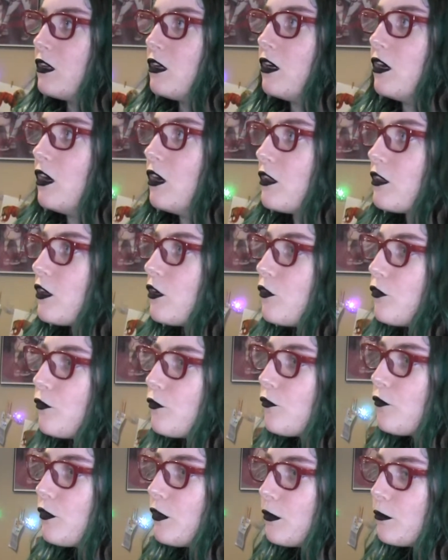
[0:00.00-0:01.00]
uh, they'll
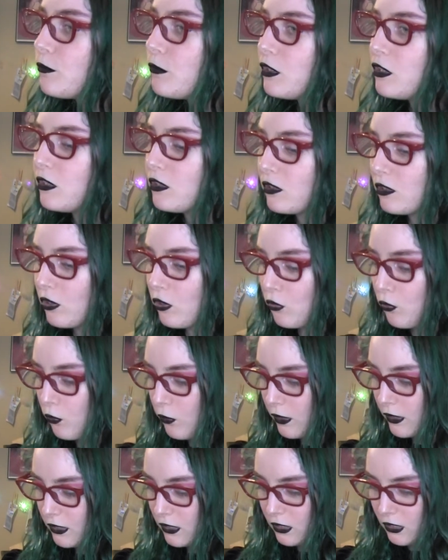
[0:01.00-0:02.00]
fit me
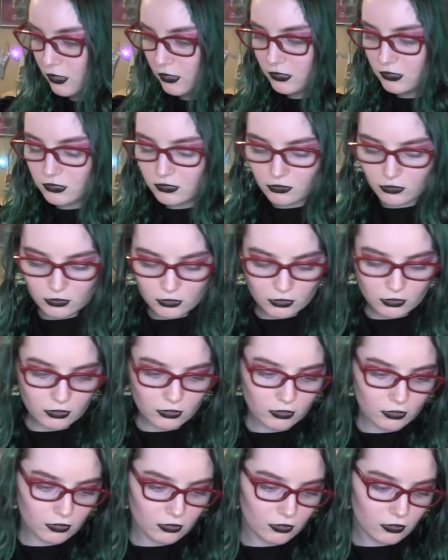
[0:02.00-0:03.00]
quite
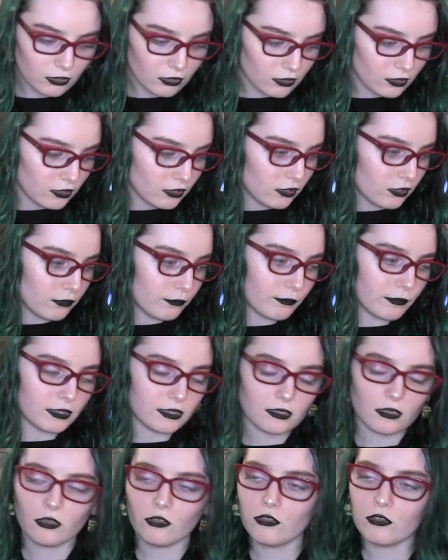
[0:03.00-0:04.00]
nicely.
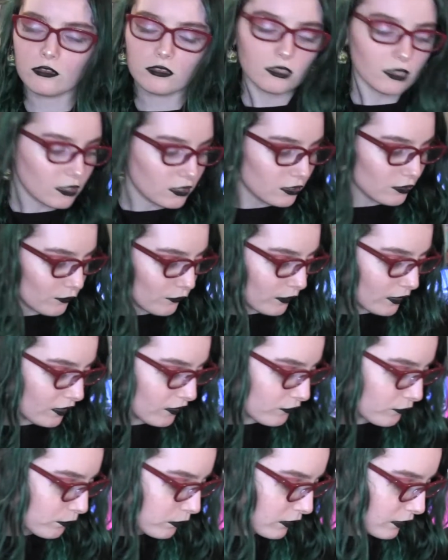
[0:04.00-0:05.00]
My other size
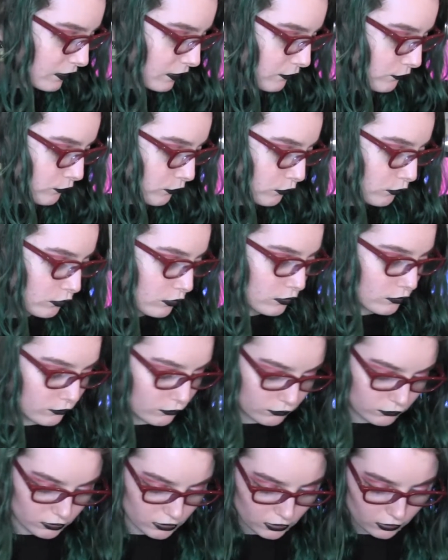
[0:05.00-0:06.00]
5
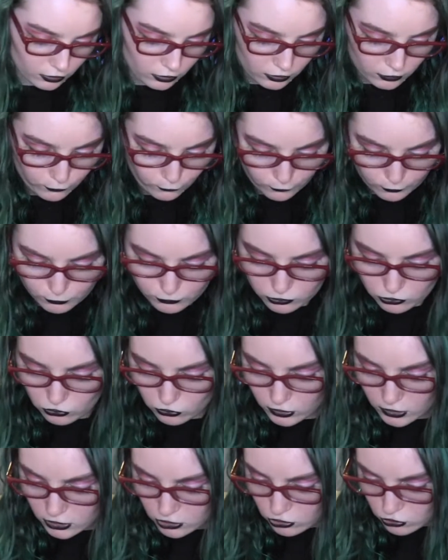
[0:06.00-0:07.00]
platforms from
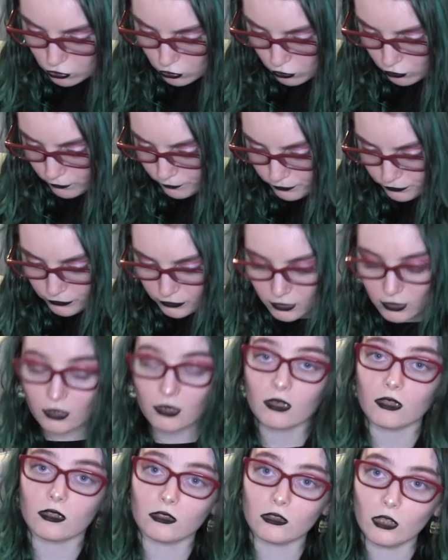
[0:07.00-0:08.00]
Strangecvlt,
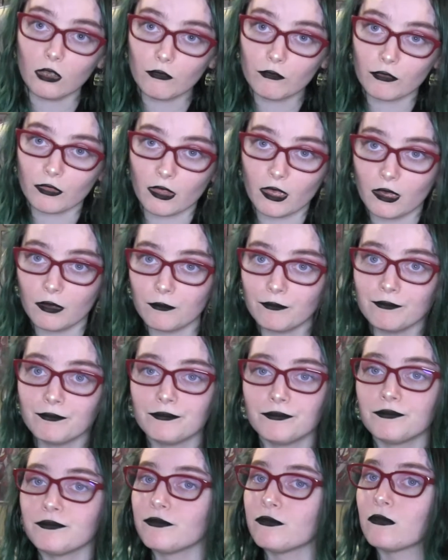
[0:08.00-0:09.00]
love
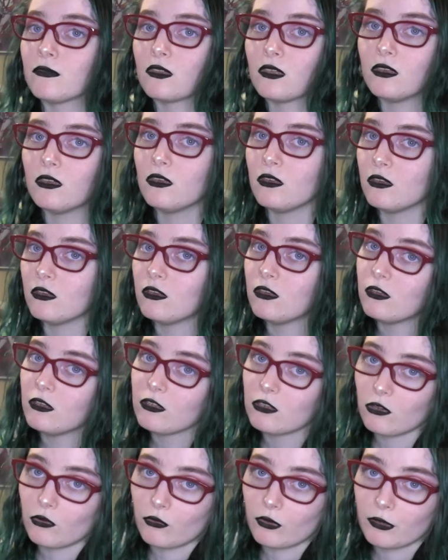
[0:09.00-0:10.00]
them.
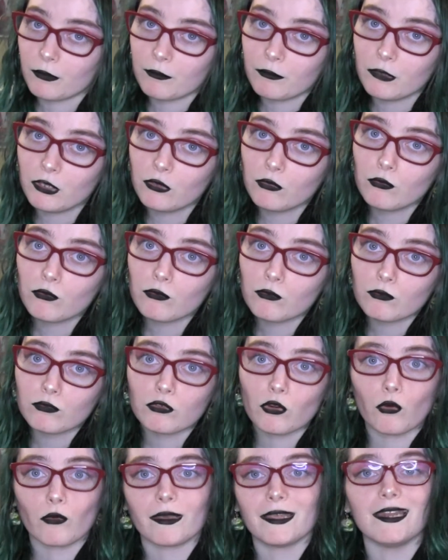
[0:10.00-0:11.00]
Don't get me,
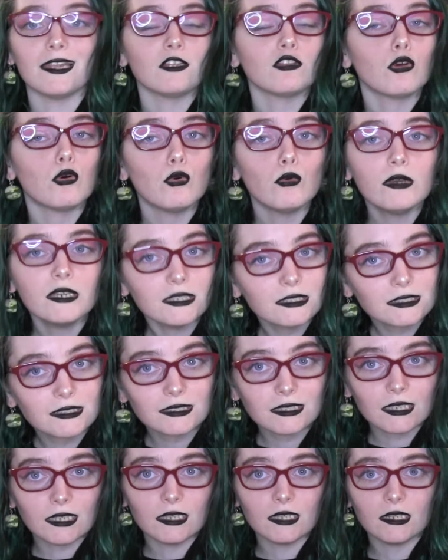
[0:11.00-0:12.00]
don't get it
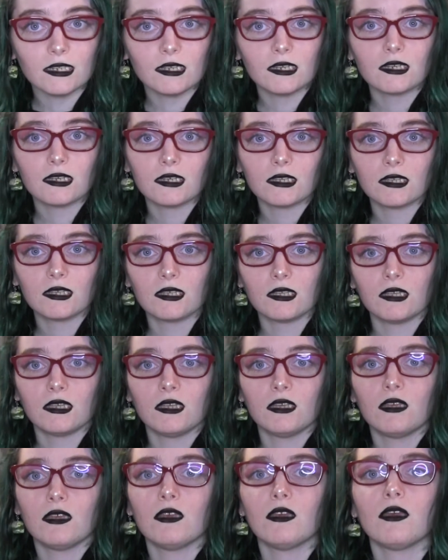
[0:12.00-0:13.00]
twisted.
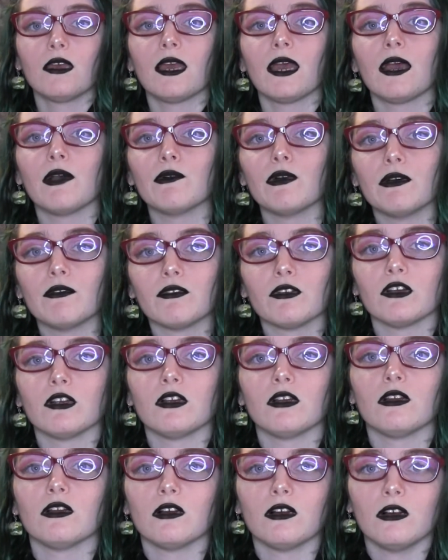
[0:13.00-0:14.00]

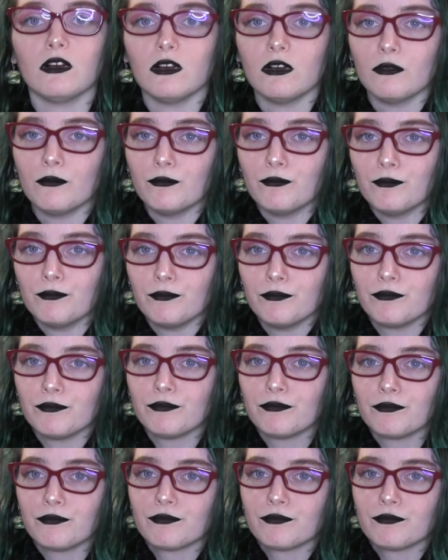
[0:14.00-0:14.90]
However, um,